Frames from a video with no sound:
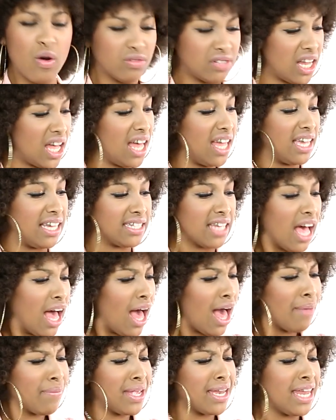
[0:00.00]
Oh, nice.
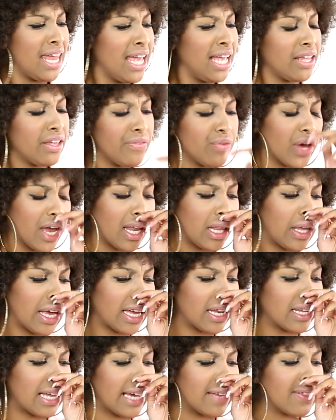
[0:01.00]
I mean, you've got to look
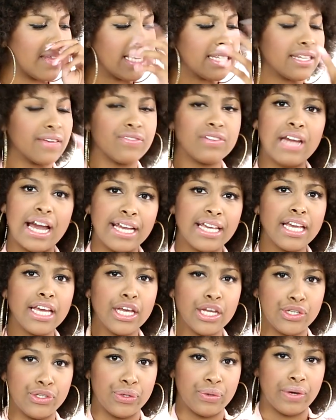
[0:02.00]
at it like this. If Nike
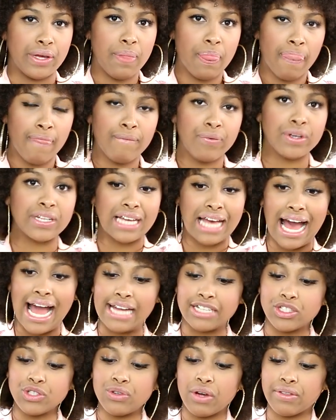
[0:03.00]
can do it for the
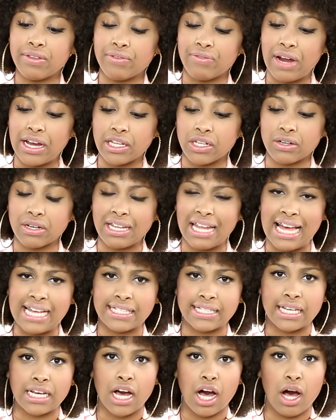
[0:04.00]
guys, you know, the regular
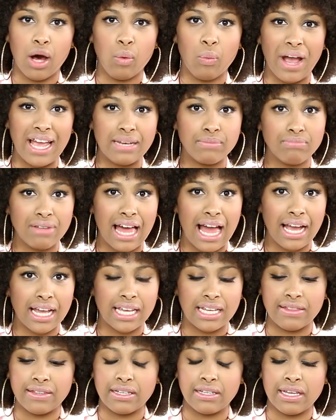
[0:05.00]
classic uh, white and black,
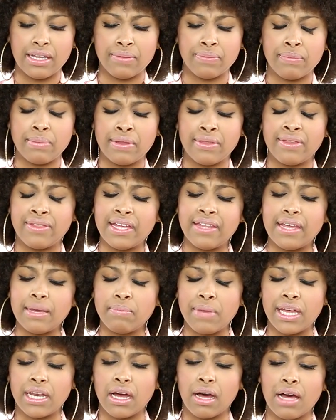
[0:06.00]
and then they, then they
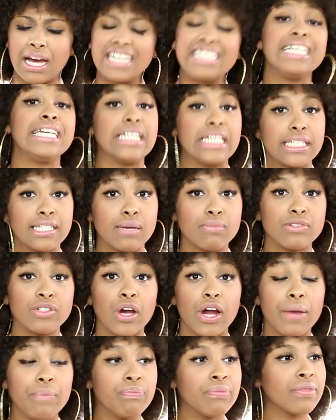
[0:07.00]
made uh, Adidas. I'm
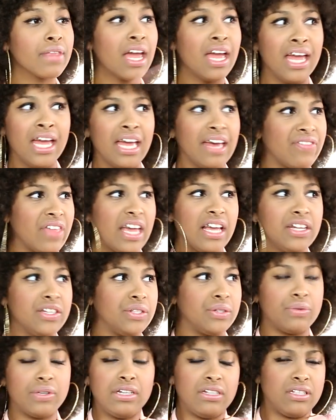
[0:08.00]
sorry, if they could
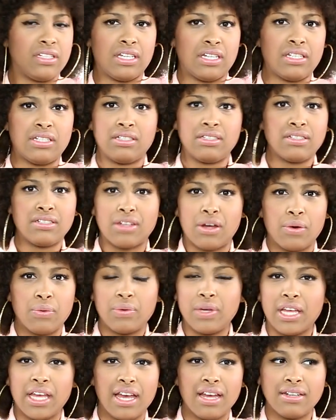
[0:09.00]
do it, then you know
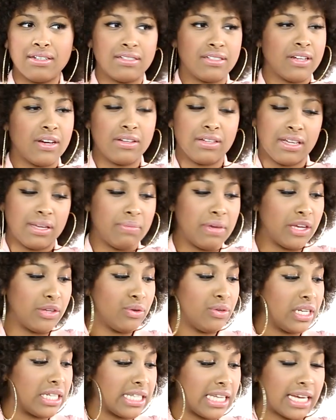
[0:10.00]
we can. You know, it could be a
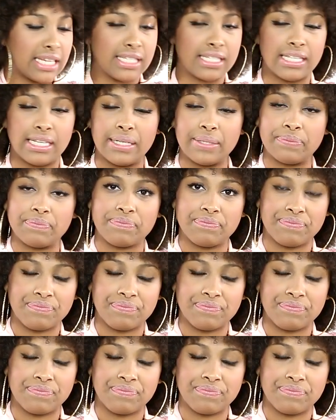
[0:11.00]
unisex thing.